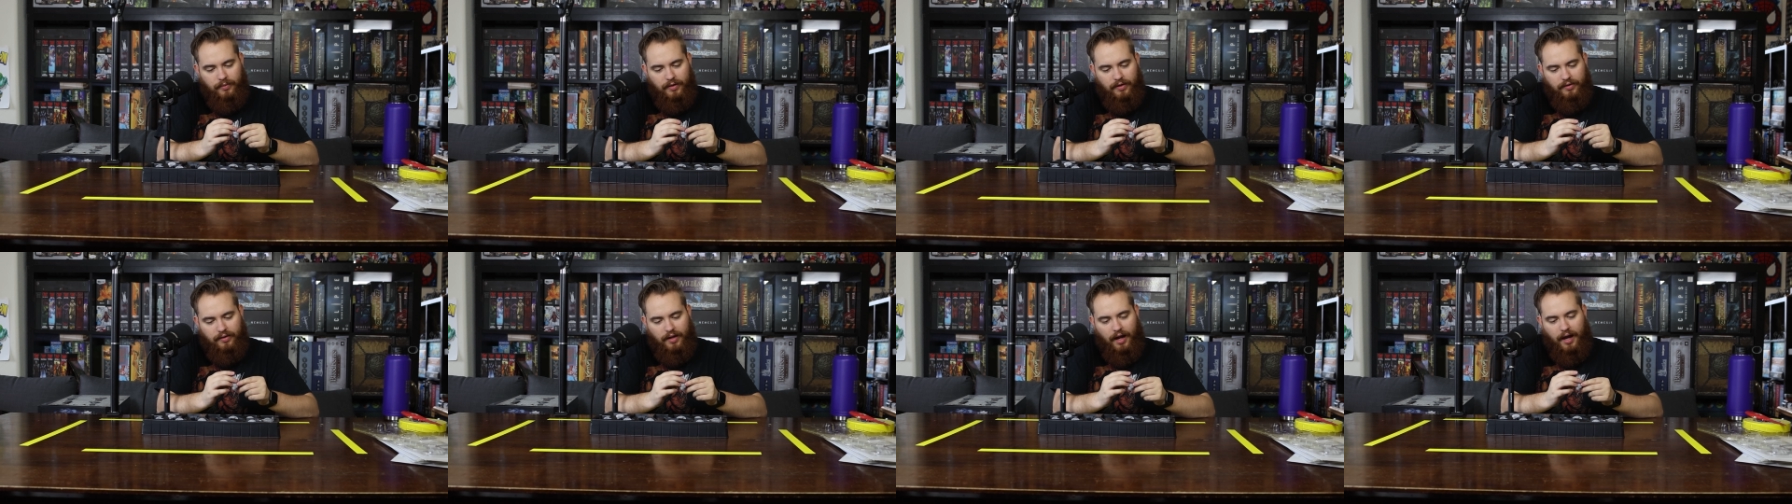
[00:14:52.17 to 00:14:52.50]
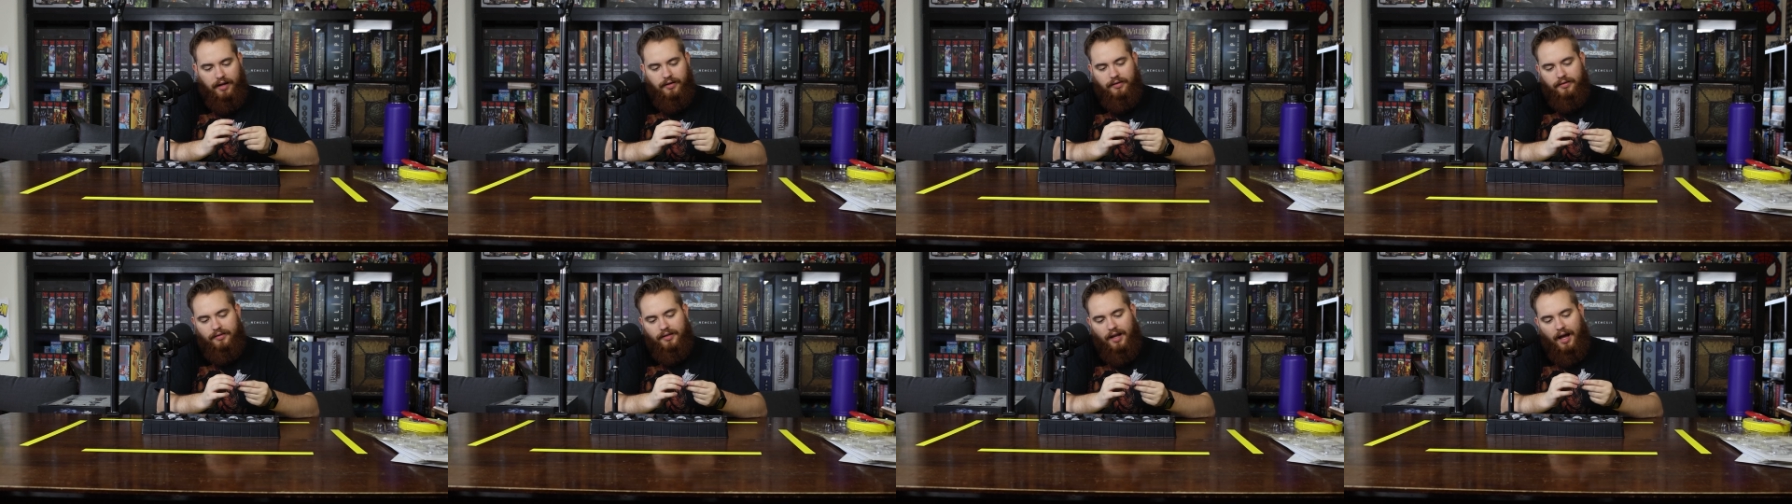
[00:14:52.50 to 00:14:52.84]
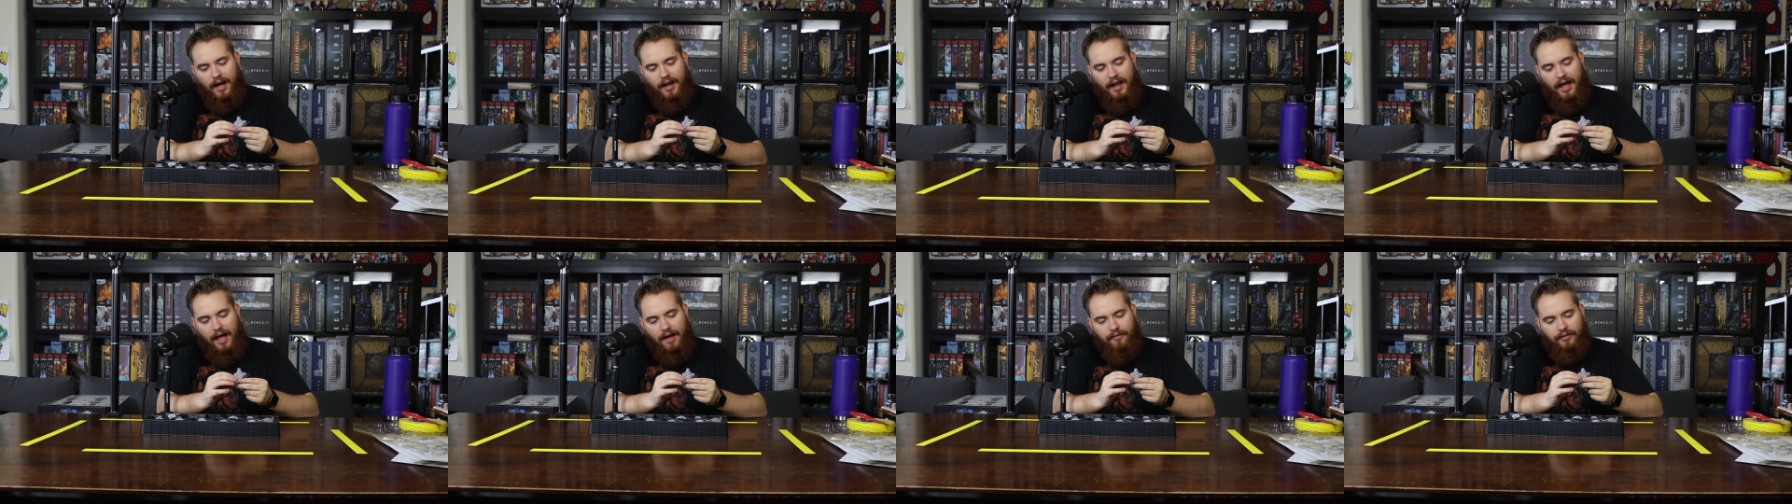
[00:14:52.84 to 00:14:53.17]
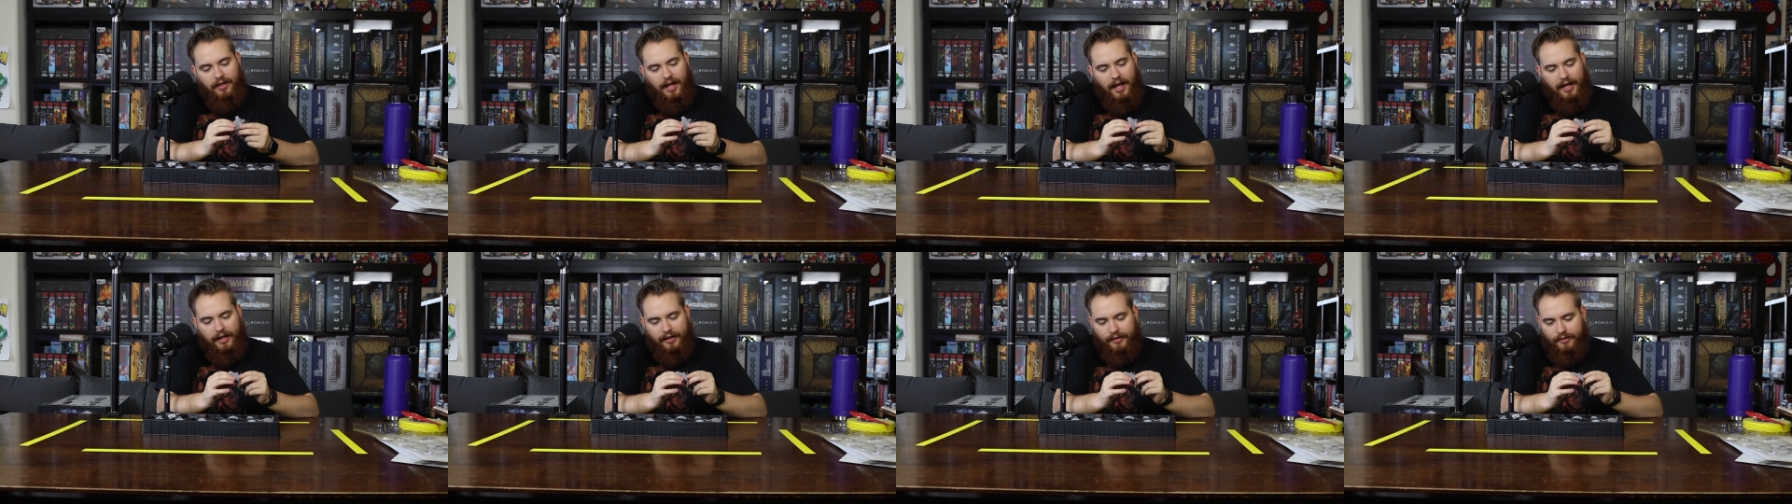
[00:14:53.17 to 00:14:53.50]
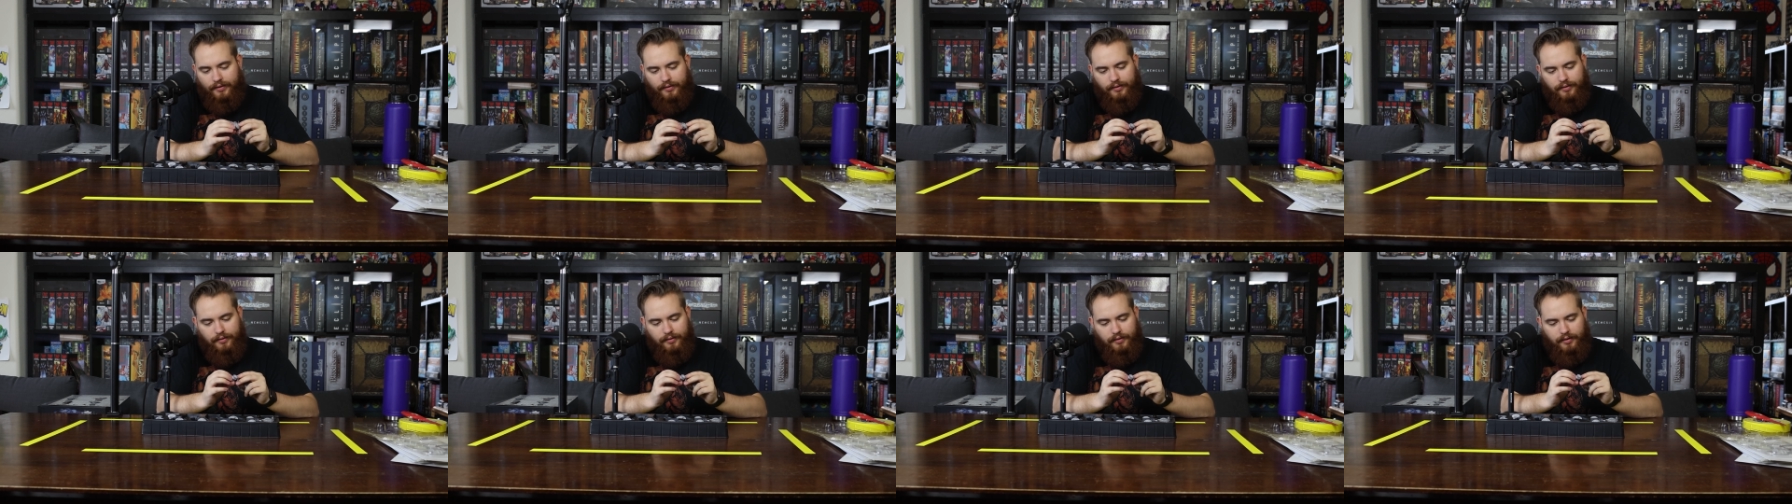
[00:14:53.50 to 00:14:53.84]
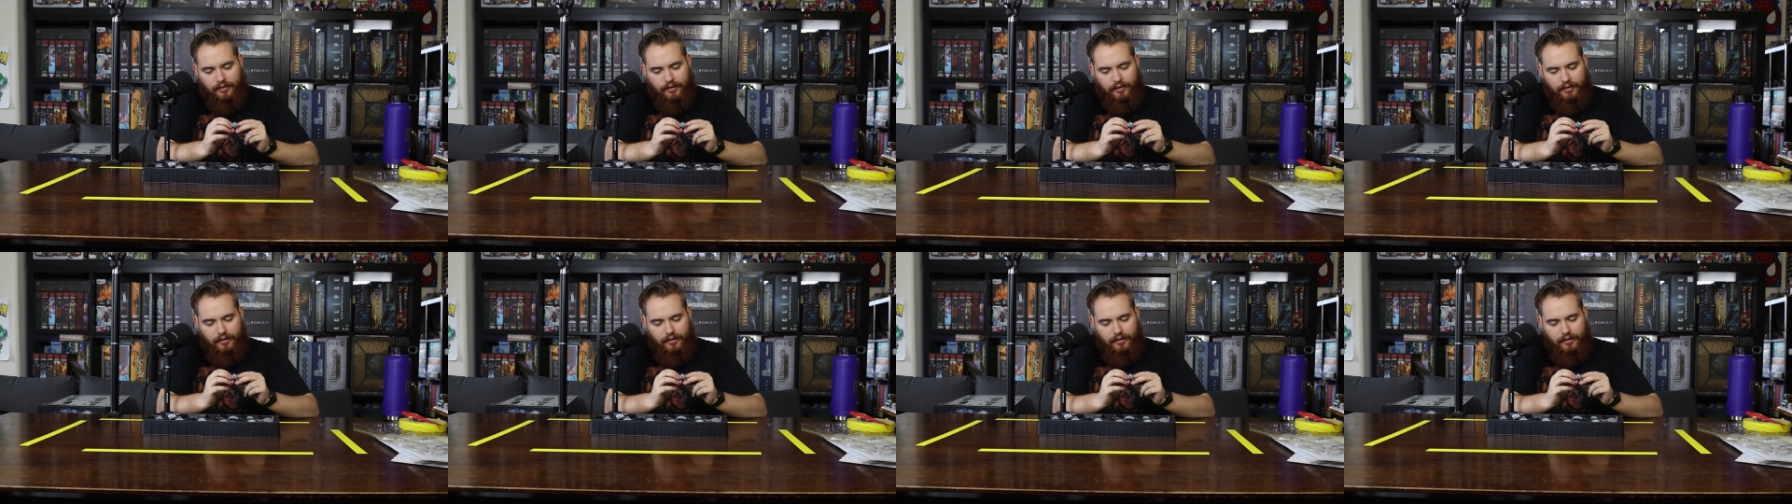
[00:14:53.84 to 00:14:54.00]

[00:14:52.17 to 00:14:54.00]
this guy does not have legs.